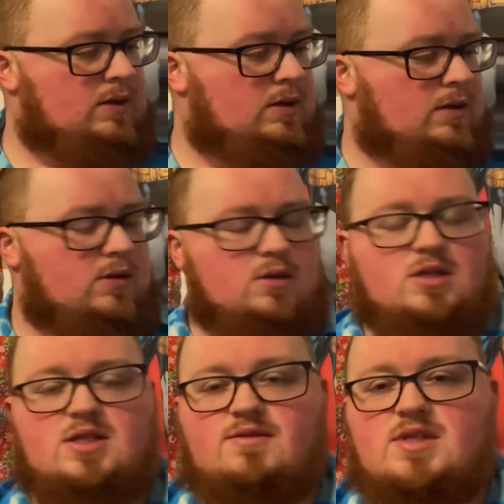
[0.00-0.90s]
Also, I
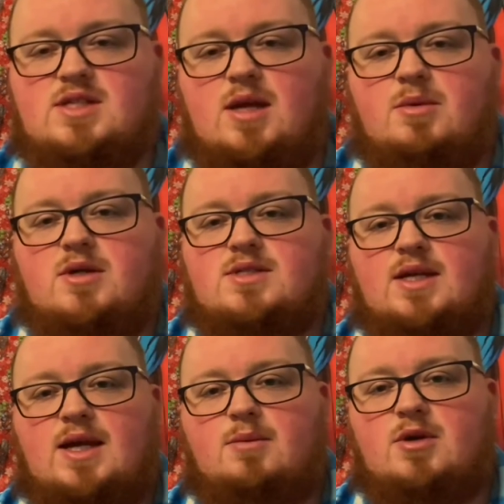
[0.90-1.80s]
just have to say, because they
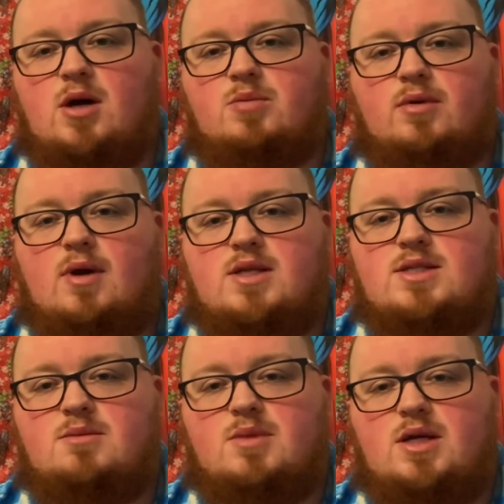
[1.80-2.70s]
keep
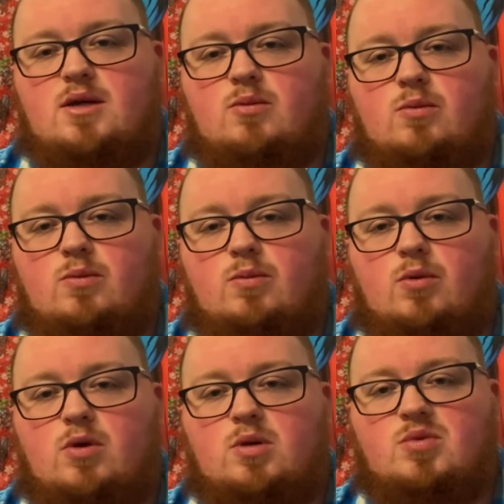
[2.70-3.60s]
copyrighting me,
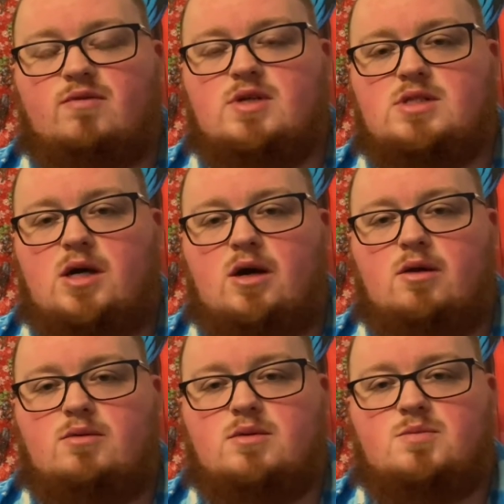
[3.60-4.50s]
Warner Brothers
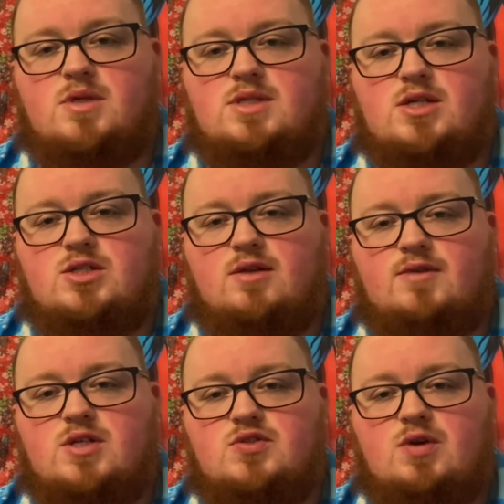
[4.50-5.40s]
owns possession of
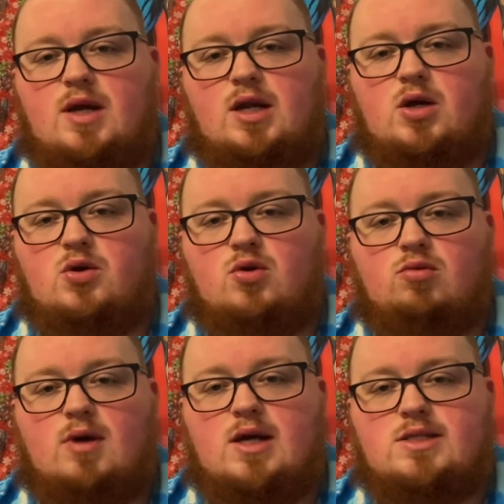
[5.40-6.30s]
this trailer. All
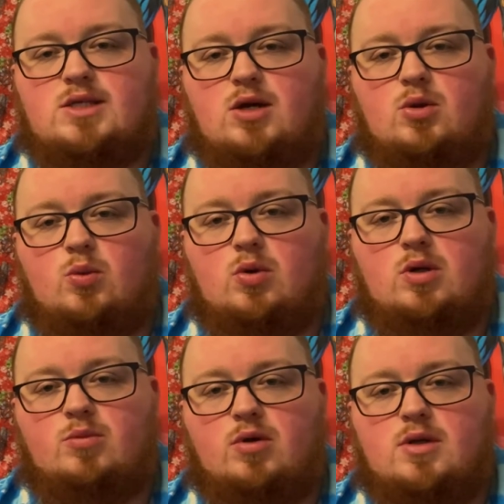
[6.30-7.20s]
rights go to
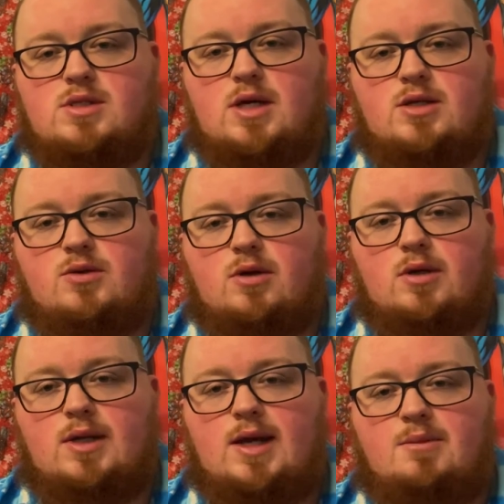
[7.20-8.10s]
Warner Brothers. I do not
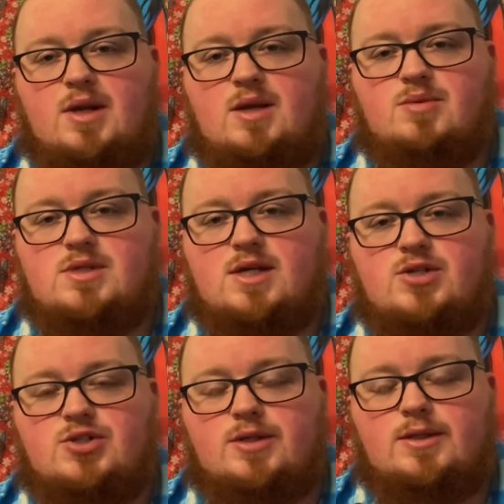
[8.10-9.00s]
claim any possession.